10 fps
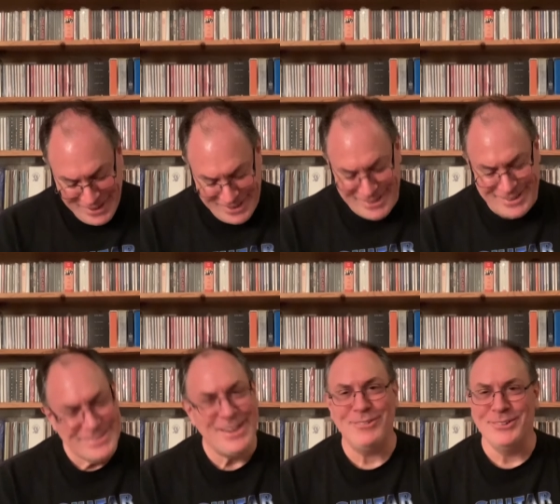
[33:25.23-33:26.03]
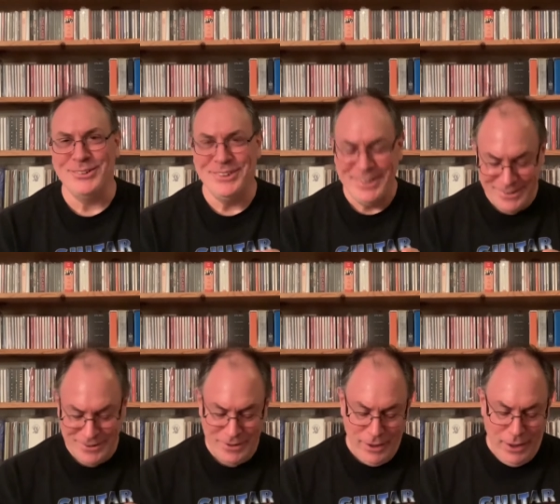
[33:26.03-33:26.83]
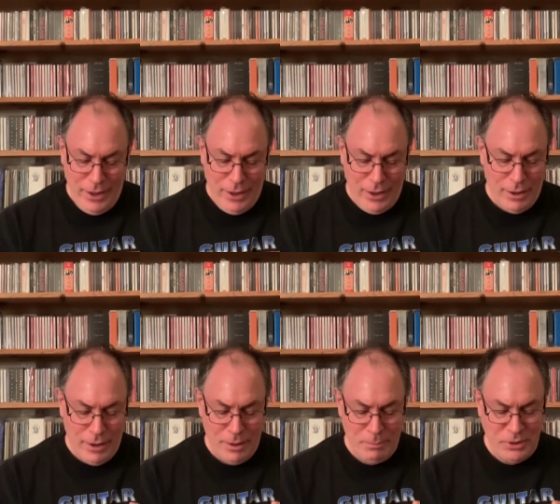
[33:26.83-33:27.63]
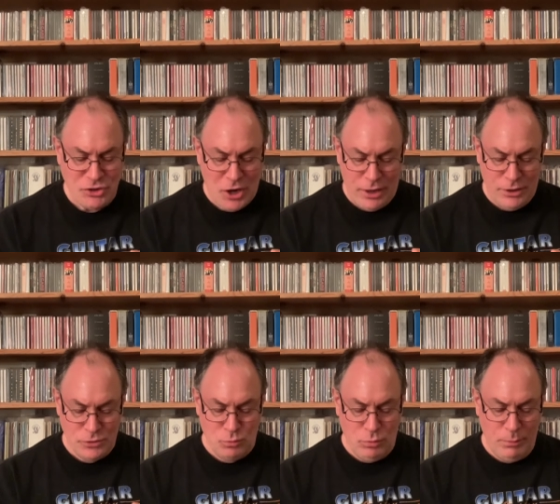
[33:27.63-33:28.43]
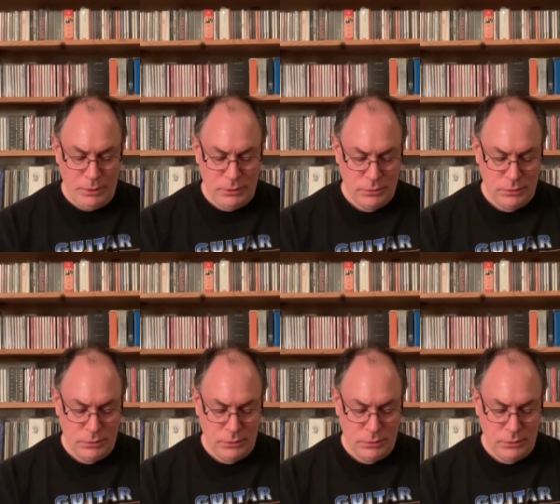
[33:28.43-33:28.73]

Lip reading: Isn't that rude? B-side is Woman.